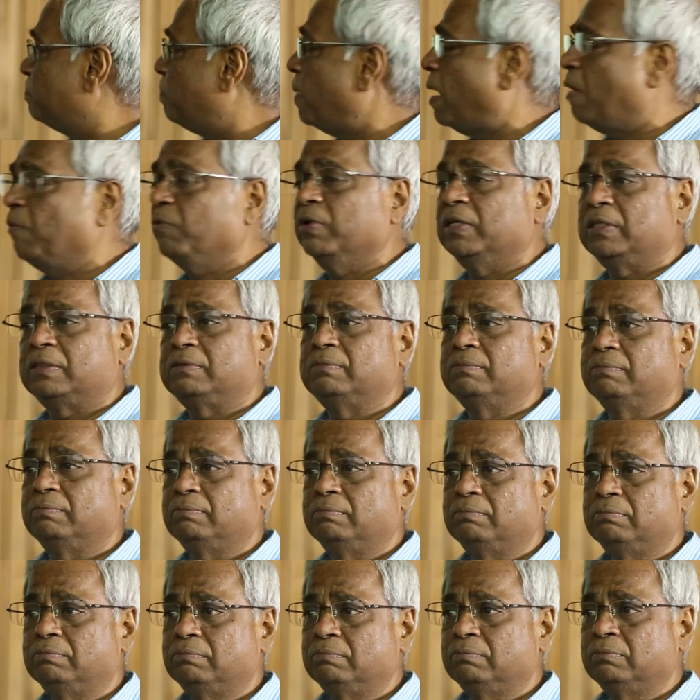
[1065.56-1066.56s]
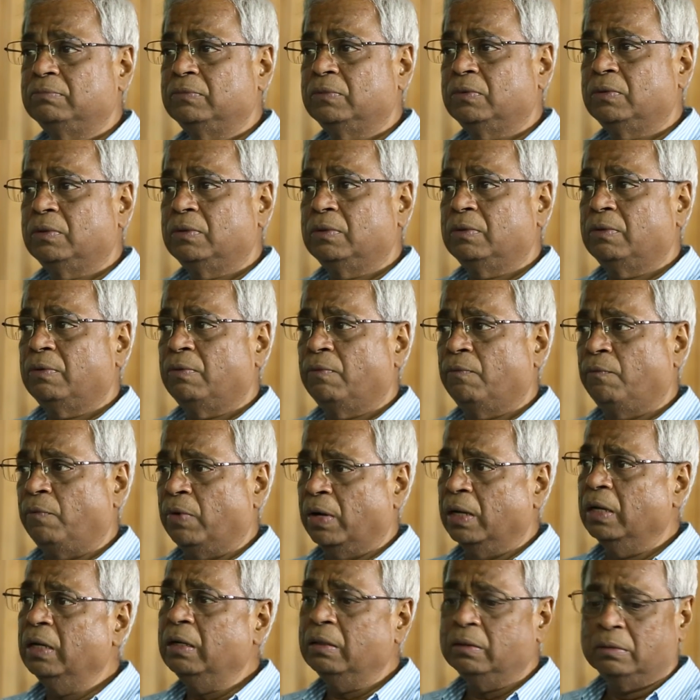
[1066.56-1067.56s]
power?
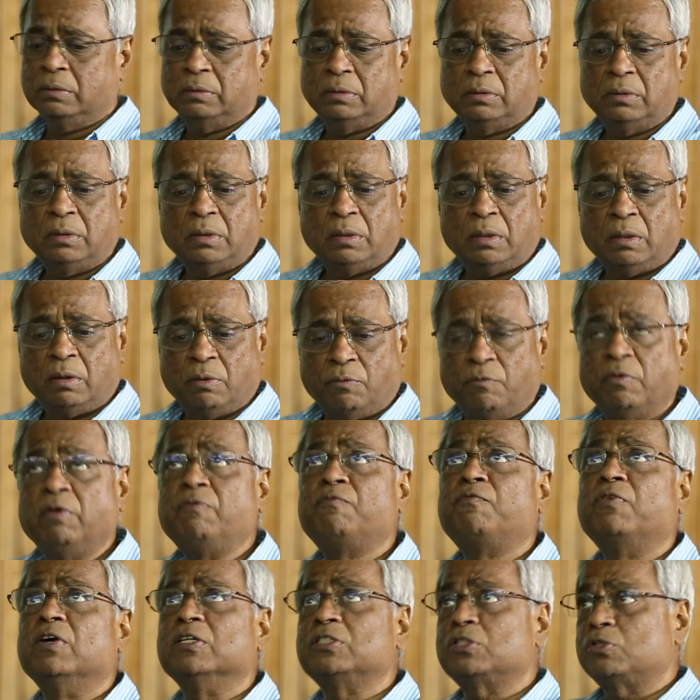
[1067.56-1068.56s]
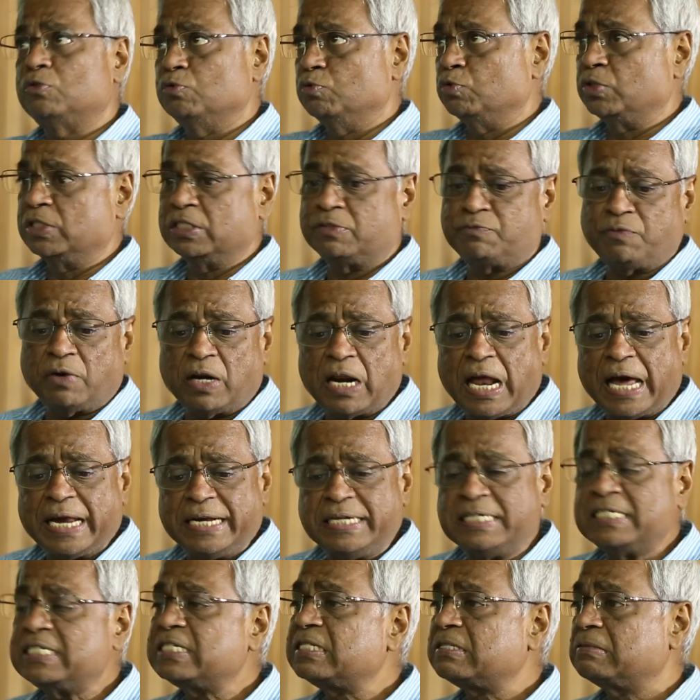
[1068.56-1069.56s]
Well, we first use it for
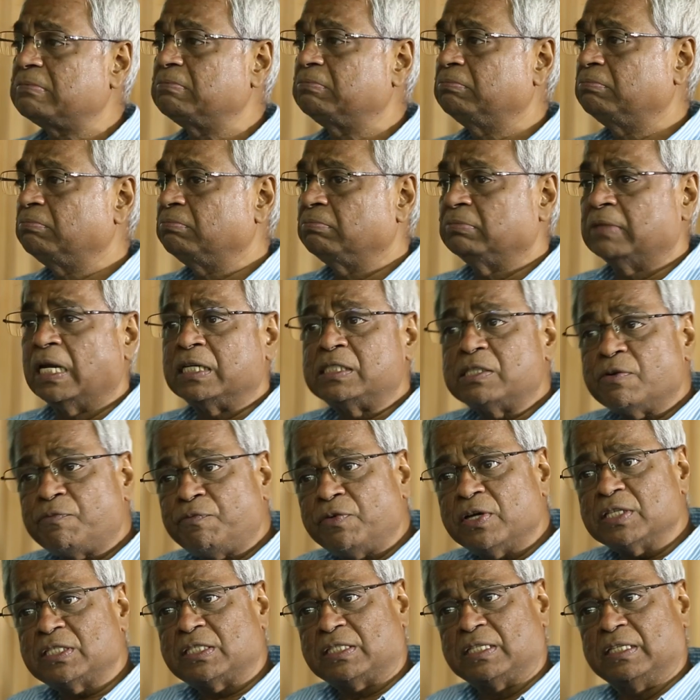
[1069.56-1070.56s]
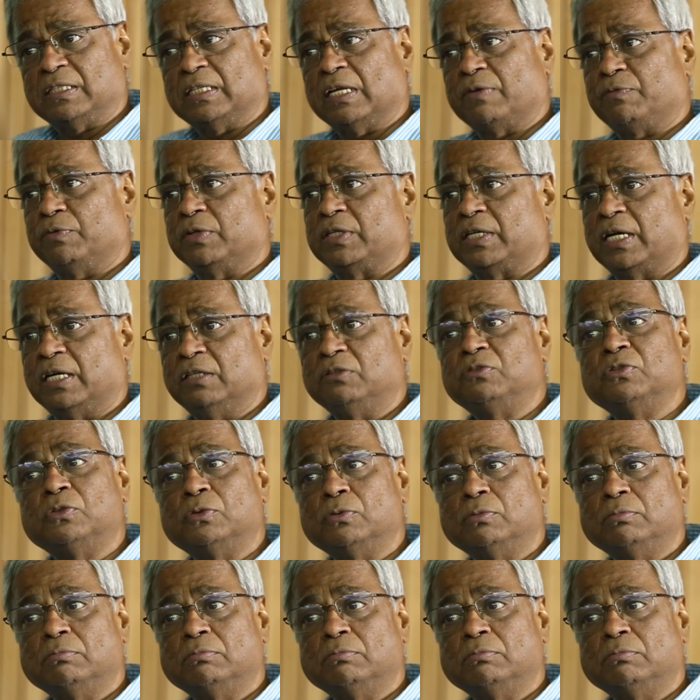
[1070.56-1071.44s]
lights. That is the first thing that we tried to do.